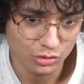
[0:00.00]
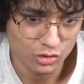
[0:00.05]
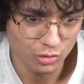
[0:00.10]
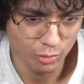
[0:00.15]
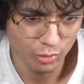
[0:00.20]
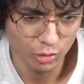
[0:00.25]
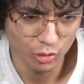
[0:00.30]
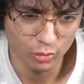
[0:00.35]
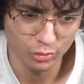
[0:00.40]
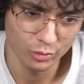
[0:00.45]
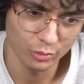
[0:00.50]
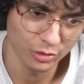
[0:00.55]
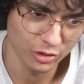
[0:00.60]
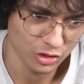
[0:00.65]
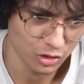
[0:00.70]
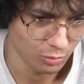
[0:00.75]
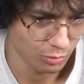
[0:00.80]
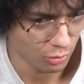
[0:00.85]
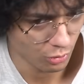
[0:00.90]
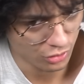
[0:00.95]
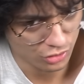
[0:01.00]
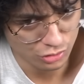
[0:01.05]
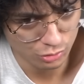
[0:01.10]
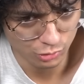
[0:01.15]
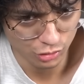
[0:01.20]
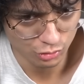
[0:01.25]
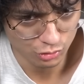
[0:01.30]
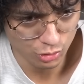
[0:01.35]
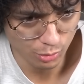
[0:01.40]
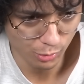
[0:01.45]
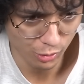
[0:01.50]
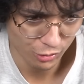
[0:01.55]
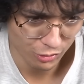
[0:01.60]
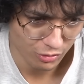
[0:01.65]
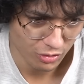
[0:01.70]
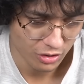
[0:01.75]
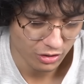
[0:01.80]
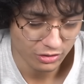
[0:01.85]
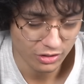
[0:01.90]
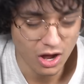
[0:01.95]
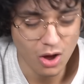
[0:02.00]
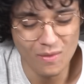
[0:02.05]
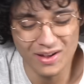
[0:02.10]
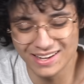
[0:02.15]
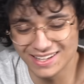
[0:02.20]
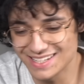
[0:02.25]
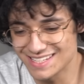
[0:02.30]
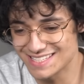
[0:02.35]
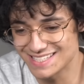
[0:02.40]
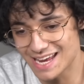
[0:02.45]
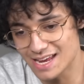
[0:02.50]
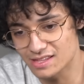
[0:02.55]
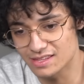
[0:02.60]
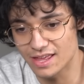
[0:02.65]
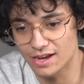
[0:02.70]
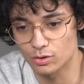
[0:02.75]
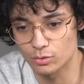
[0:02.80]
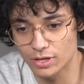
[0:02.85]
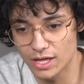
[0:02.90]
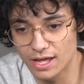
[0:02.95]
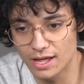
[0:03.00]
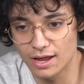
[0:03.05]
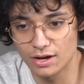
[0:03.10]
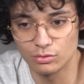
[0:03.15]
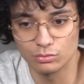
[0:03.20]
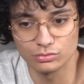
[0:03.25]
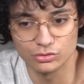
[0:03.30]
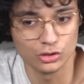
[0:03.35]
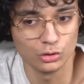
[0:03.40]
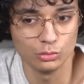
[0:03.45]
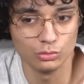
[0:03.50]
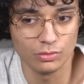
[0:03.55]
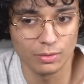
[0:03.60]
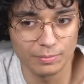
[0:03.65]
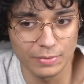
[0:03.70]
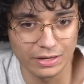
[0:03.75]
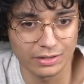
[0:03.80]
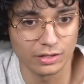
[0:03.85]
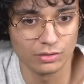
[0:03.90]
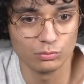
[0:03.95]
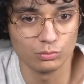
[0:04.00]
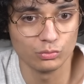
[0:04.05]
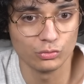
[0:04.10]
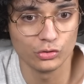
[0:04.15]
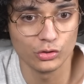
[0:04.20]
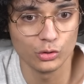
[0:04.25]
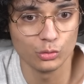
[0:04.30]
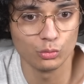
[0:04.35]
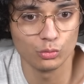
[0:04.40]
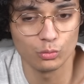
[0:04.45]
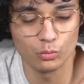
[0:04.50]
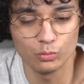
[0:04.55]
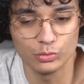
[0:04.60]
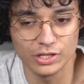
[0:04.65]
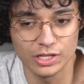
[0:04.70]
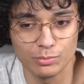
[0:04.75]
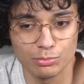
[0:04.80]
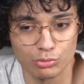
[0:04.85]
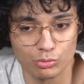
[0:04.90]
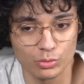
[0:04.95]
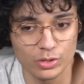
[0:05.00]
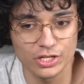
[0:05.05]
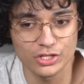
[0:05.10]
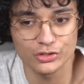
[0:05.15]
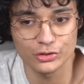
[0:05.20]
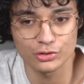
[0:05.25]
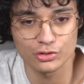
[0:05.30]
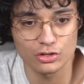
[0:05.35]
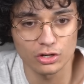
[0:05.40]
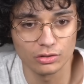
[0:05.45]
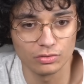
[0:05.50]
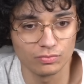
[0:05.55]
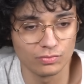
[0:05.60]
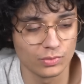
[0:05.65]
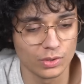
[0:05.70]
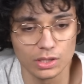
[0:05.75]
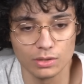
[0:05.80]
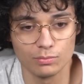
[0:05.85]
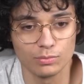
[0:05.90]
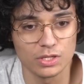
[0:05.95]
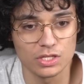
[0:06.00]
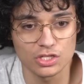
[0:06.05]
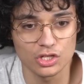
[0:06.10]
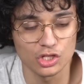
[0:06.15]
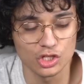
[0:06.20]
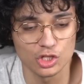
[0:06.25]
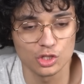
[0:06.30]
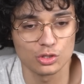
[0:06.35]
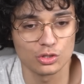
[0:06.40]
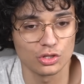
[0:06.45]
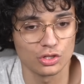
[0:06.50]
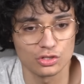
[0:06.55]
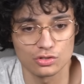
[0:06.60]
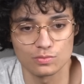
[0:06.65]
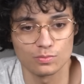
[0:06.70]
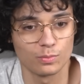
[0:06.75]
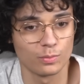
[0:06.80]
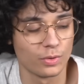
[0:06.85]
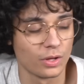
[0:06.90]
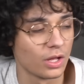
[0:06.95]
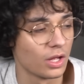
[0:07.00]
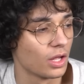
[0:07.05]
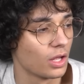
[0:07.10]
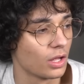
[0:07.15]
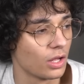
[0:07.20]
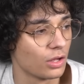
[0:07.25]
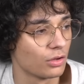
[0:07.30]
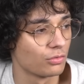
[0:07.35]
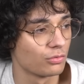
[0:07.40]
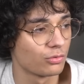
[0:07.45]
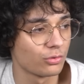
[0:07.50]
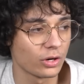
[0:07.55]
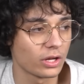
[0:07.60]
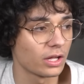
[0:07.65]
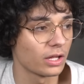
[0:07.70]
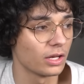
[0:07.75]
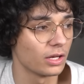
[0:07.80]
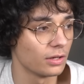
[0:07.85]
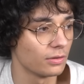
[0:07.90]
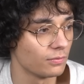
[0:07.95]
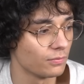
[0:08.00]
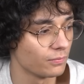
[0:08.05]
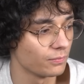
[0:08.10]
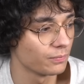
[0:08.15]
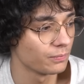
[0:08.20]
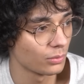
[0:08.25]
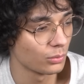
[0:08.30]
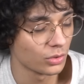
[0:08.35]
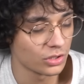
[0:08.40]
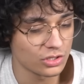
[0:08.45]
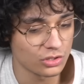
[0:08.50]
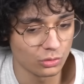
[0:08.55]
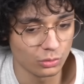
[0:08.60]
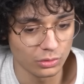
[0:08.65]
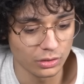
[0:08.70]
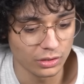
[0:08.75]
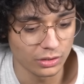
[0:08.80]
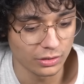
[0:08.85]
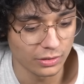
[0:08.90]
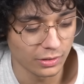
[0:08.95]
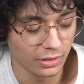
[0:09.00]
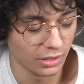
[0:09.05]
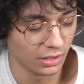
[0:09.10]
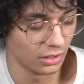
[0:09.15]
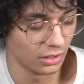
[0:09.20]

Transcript: support. Oh, you want to support someone who's a murderer? No, I didn't say that. Okay, I'm not gonna do deep research on his freaking, what's the word?